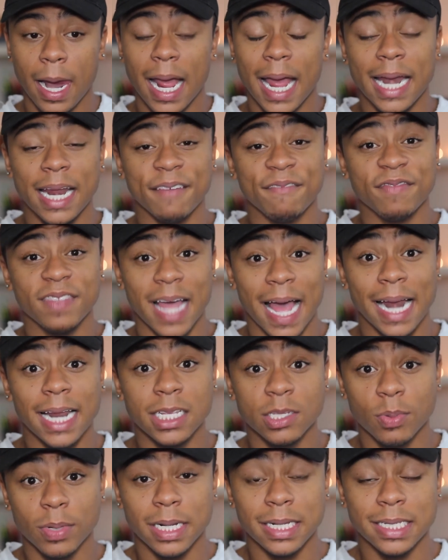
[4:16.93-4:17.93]
And if that
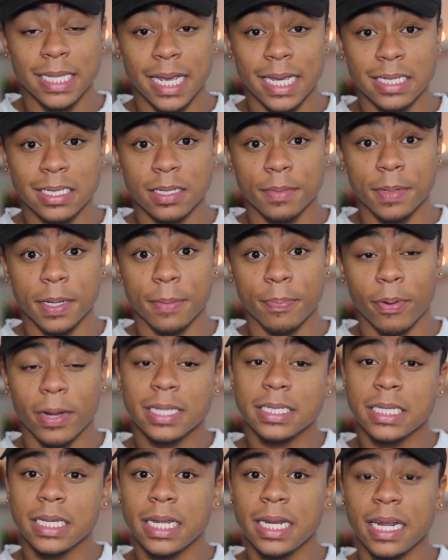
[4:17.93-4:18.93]
is what it takes to be a
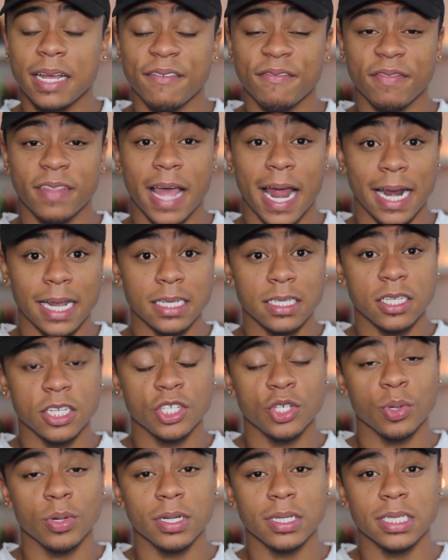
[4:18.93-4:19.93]
president, if that is the
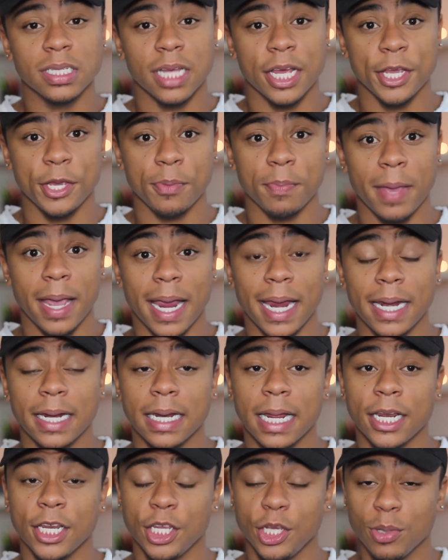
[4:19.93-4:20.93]
choices that you
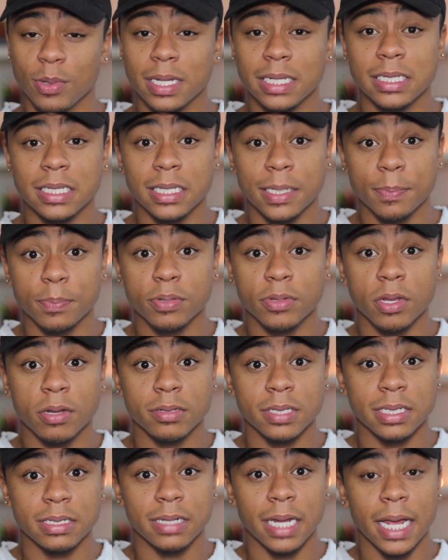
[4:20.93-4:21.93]
made and you can sleep with
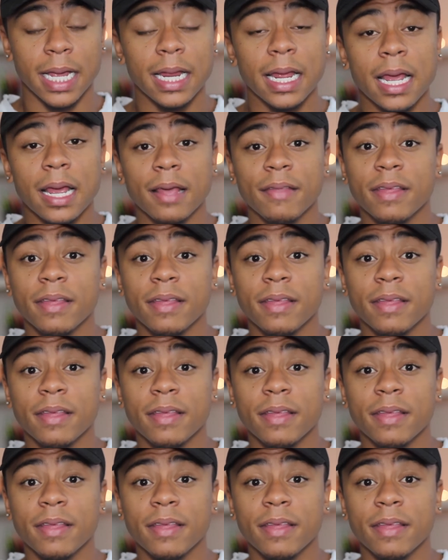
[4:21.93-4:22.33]
those at night,